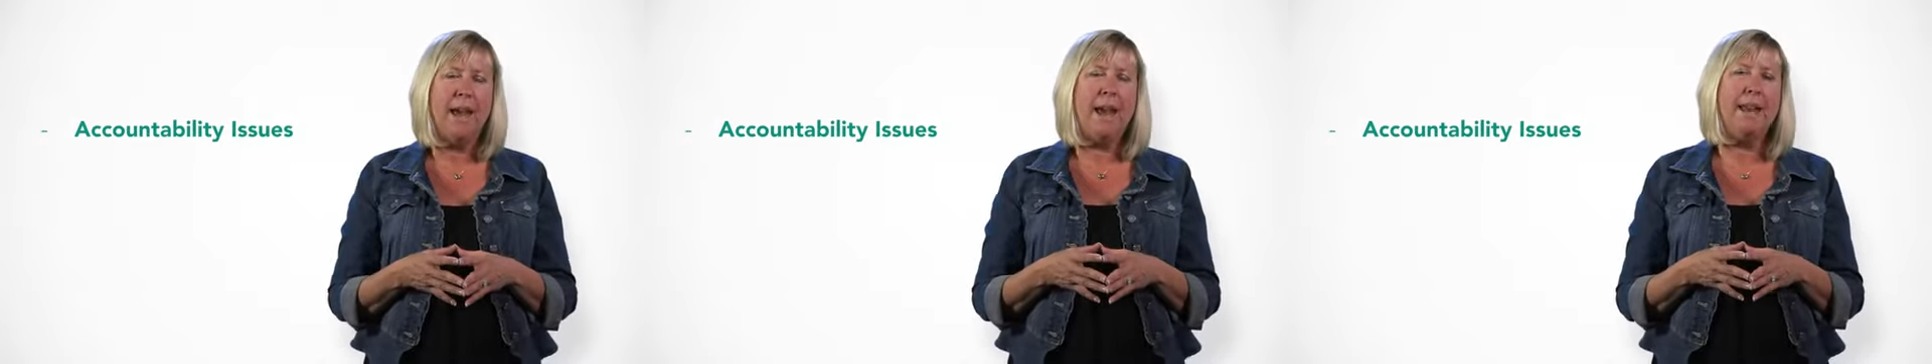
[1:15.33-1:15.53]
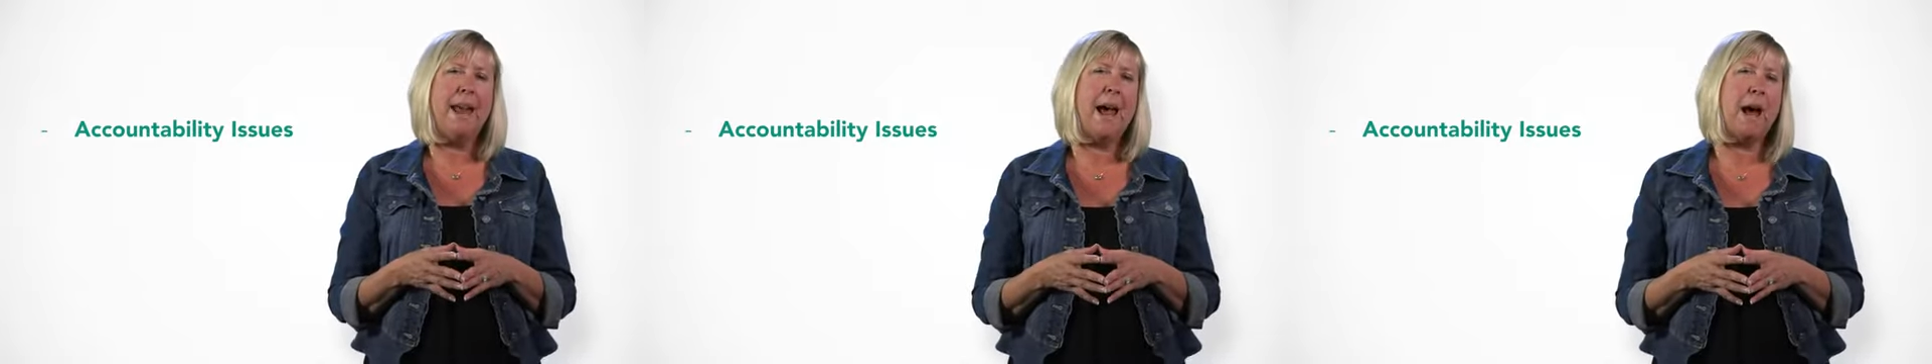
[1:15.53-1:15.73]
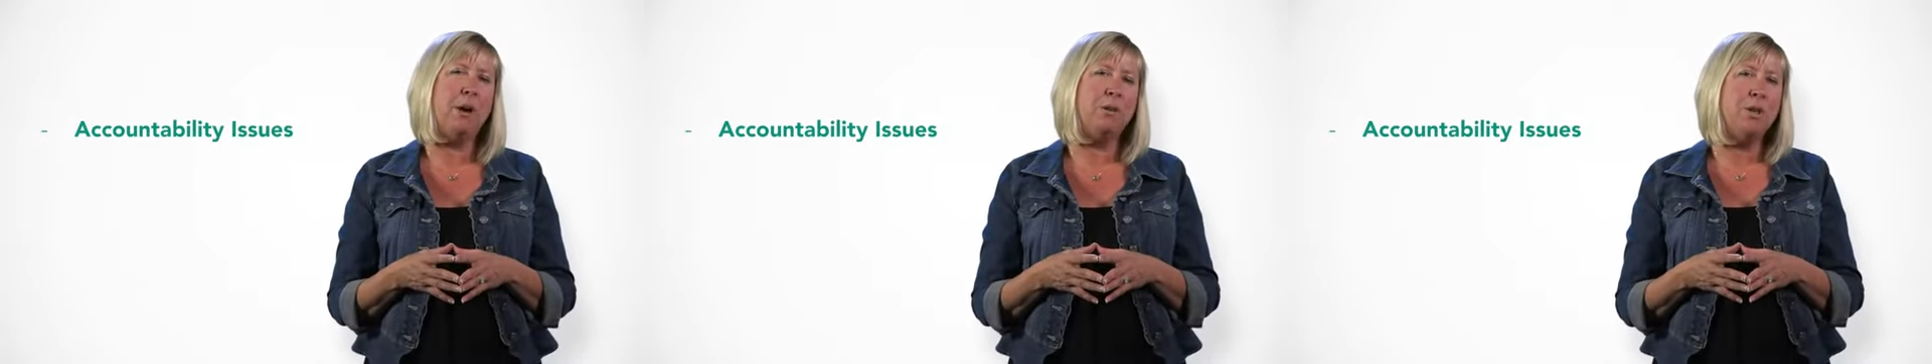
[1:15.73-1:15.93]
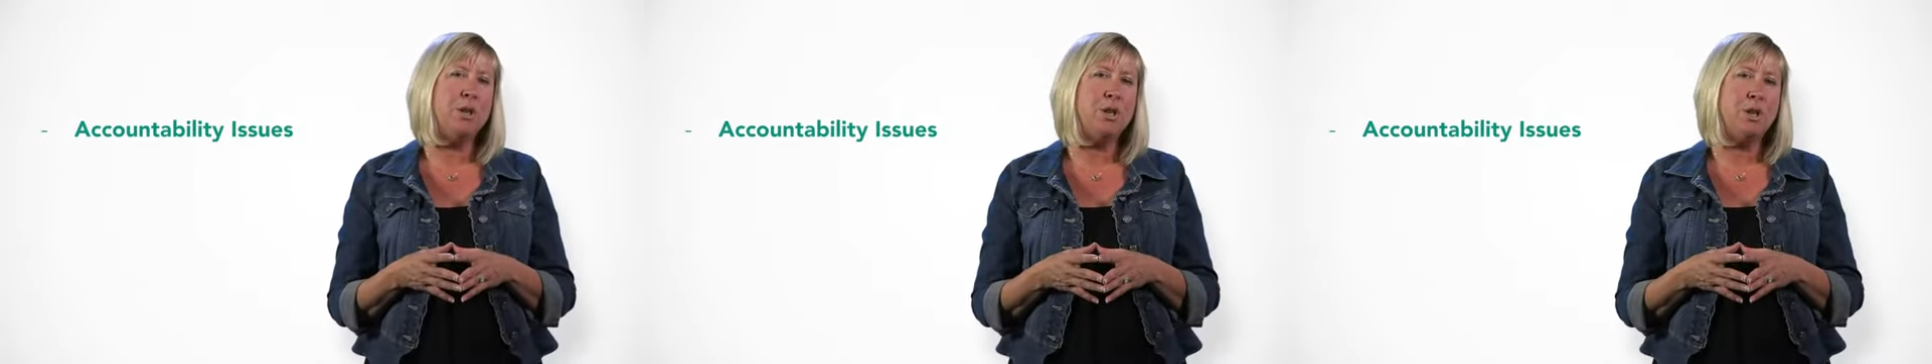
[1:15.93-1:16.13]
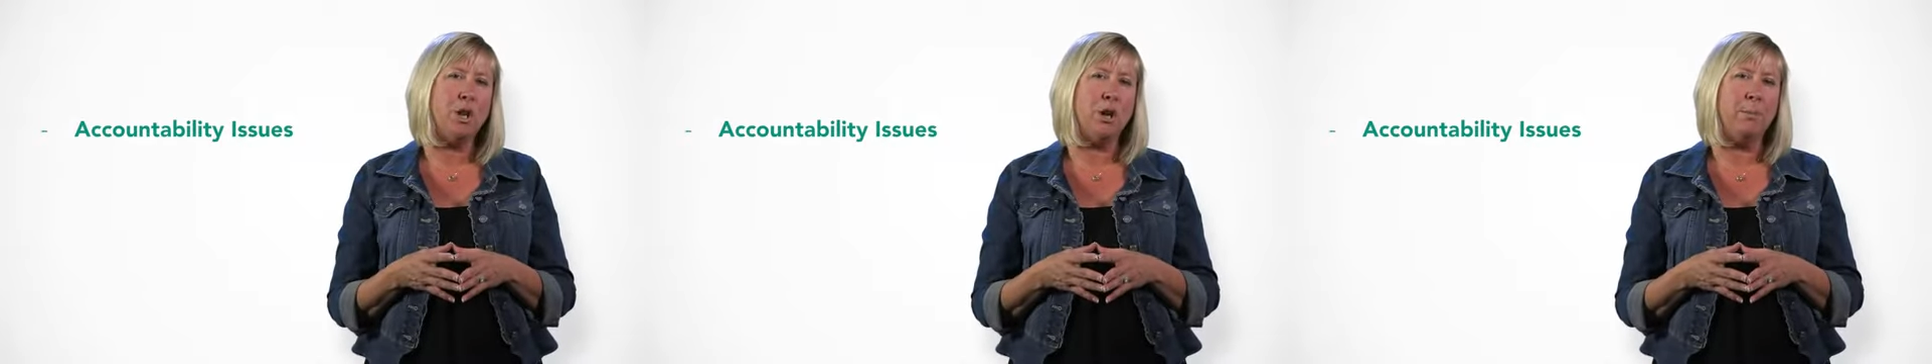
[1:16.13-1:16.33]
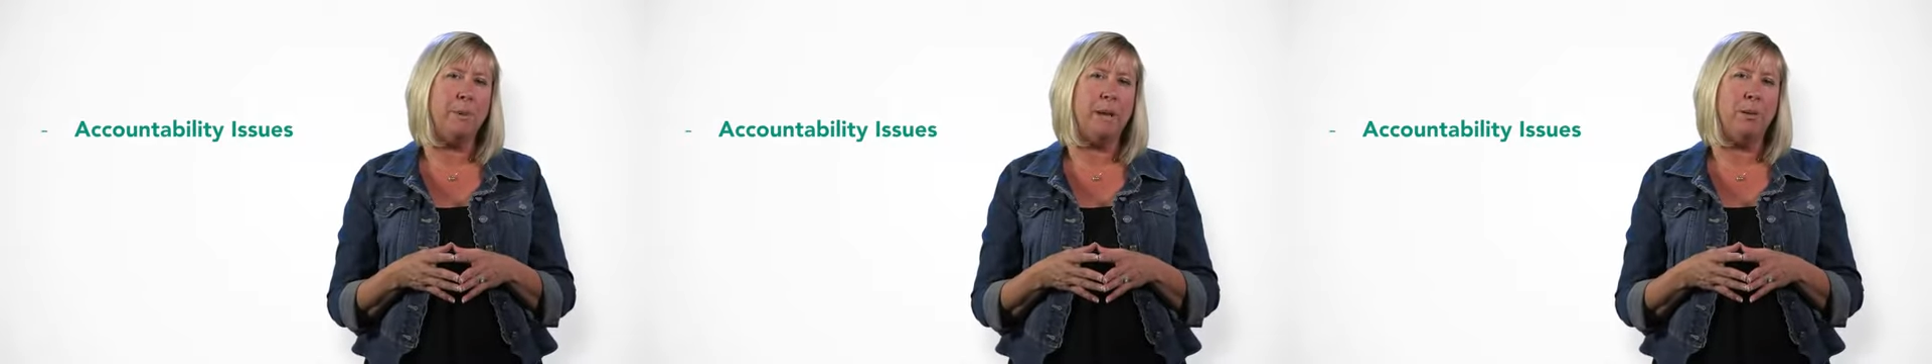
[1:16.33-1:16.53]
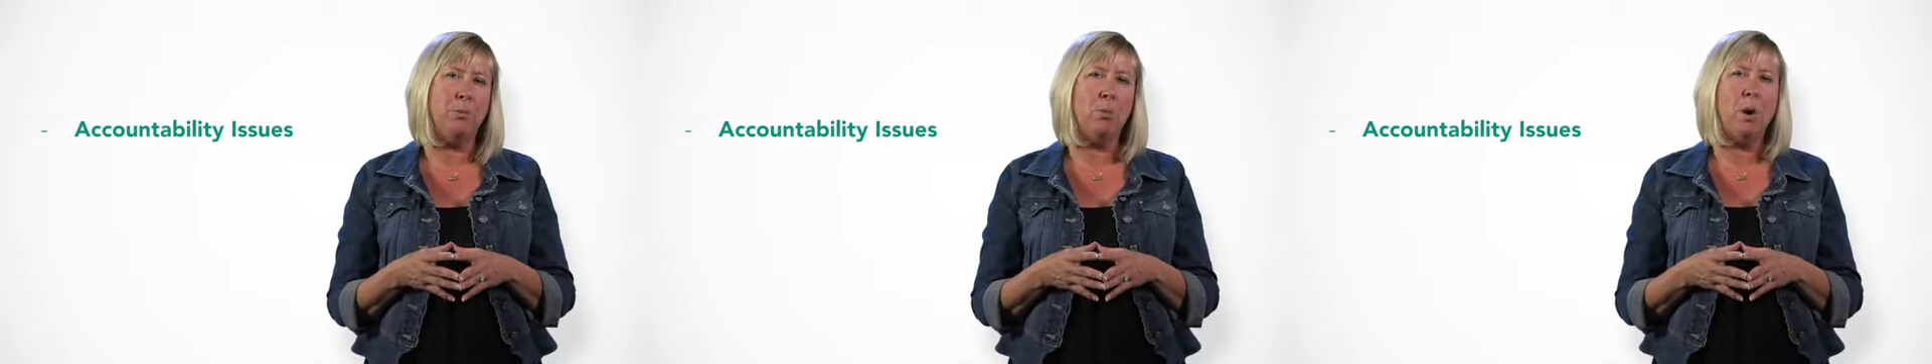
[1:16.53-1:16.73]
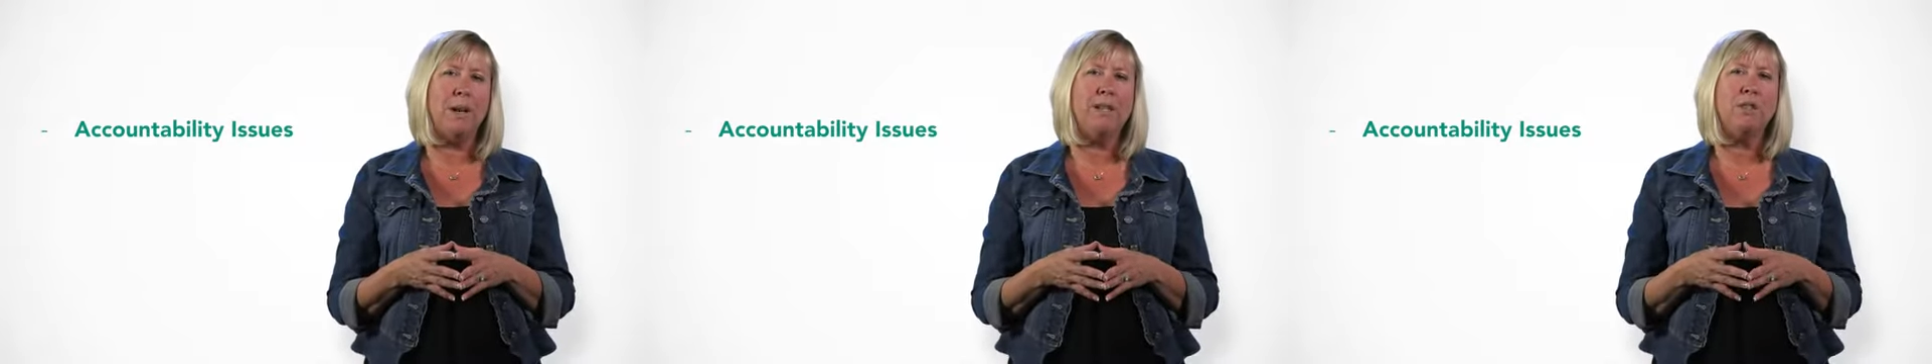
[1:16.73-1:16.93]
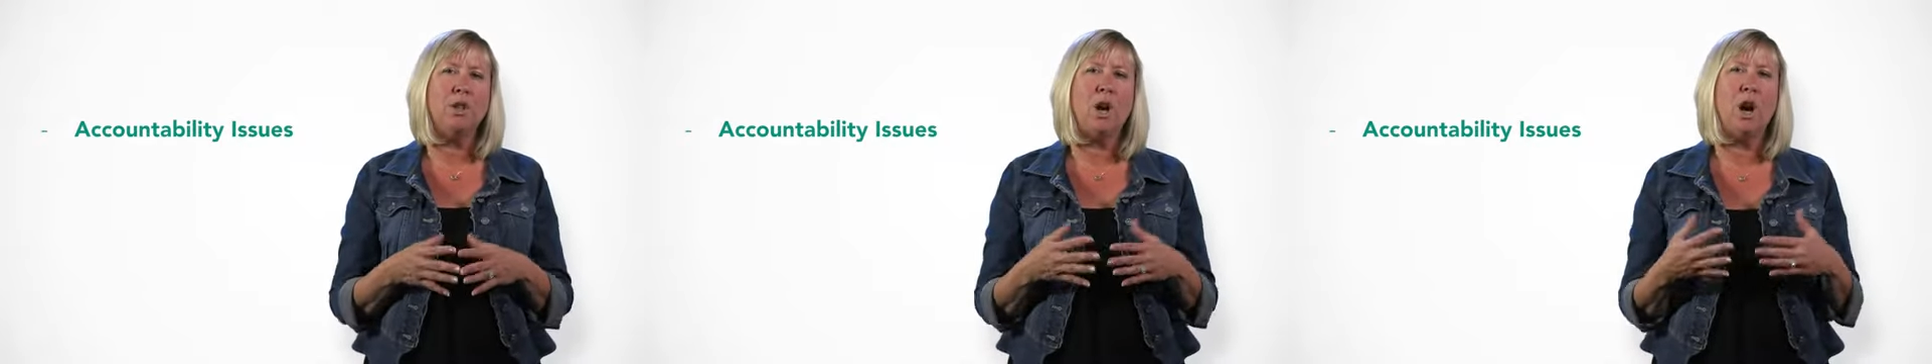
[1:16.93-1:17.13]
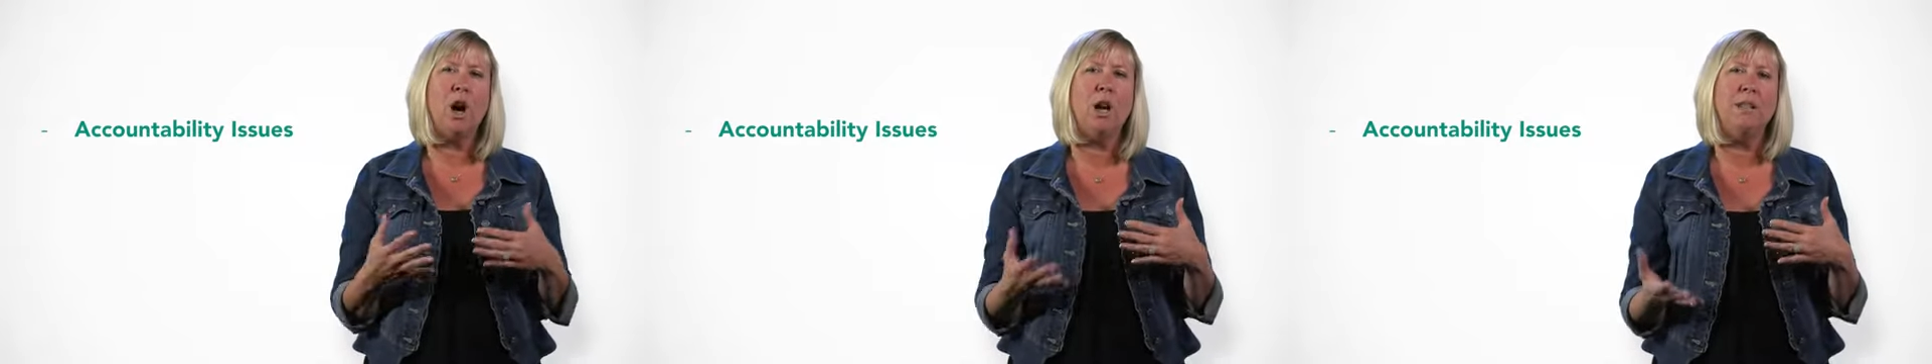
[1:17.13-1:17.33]
and how to determine what is
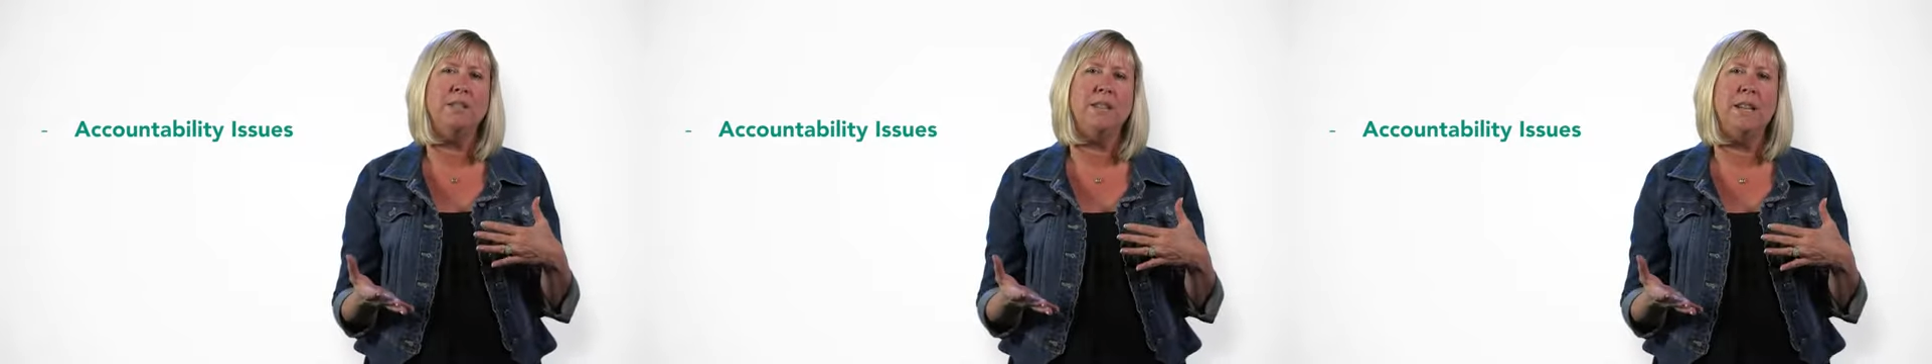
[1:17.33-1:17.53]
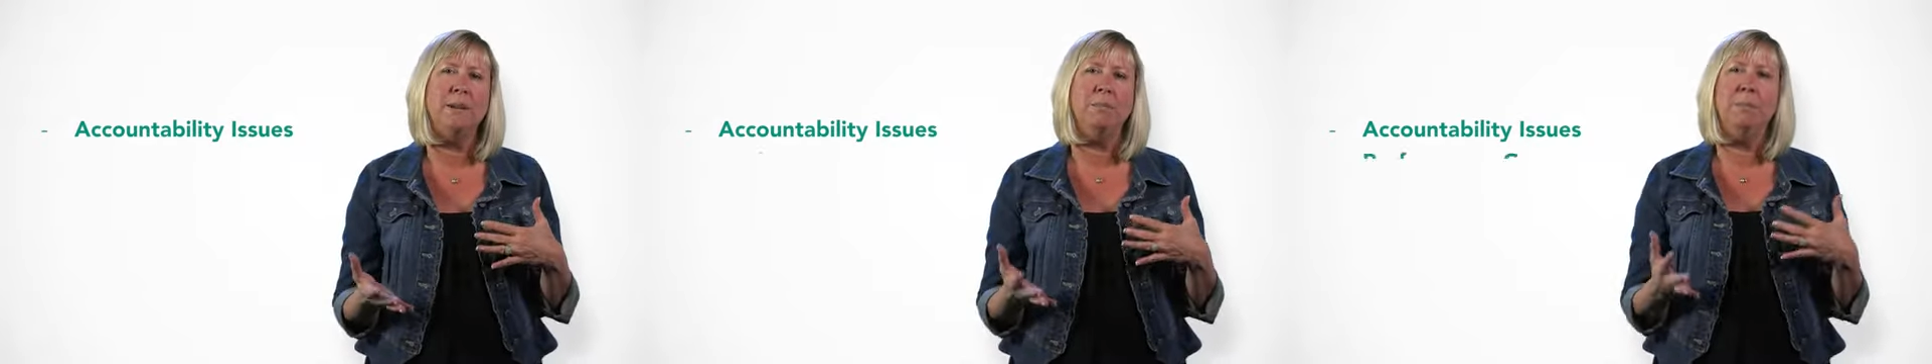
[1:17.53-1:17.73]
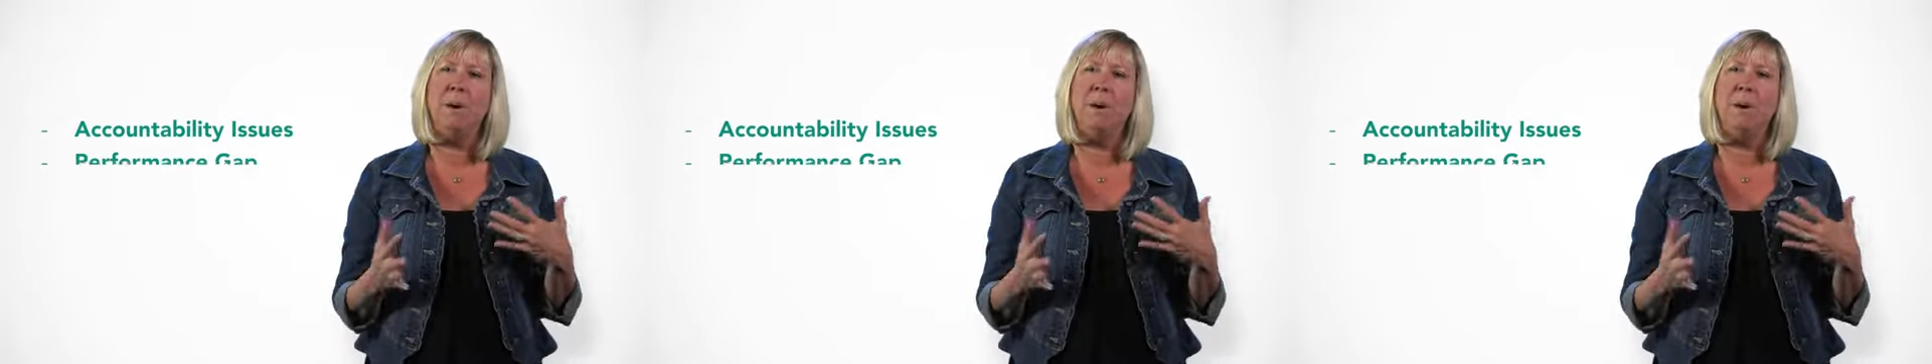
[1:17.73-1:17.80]
causing